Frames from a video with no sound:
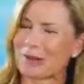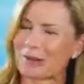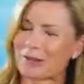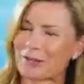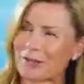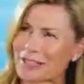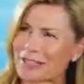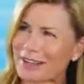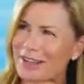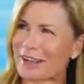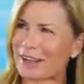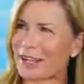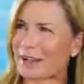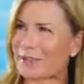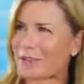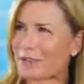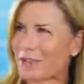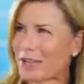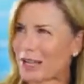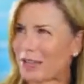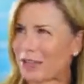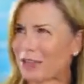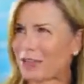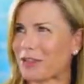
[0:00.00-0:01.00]
and it
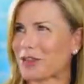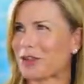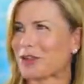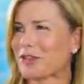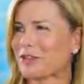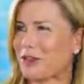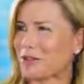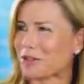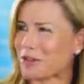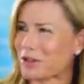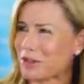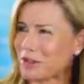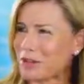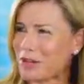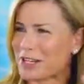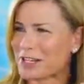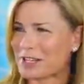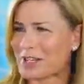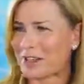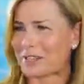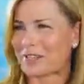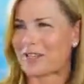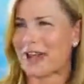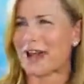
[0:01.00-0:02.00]
was like 35 degrees
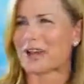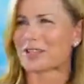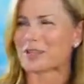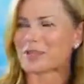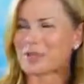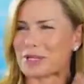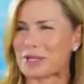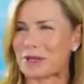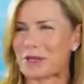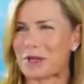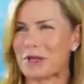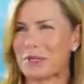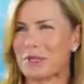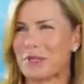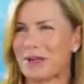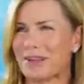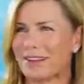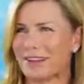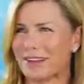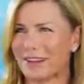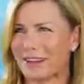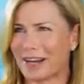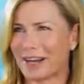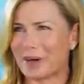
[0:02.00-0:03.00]
at 1,000%
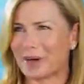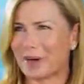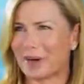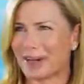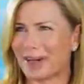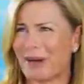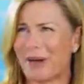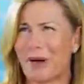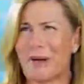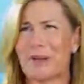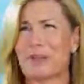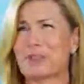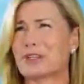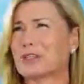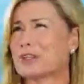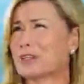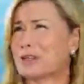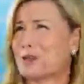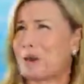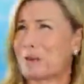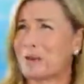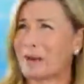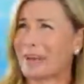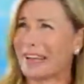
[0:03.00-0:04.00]
humidity, and I went, now what would you
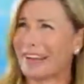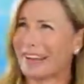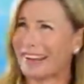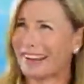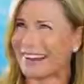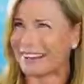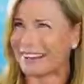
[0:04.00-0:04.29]
do up here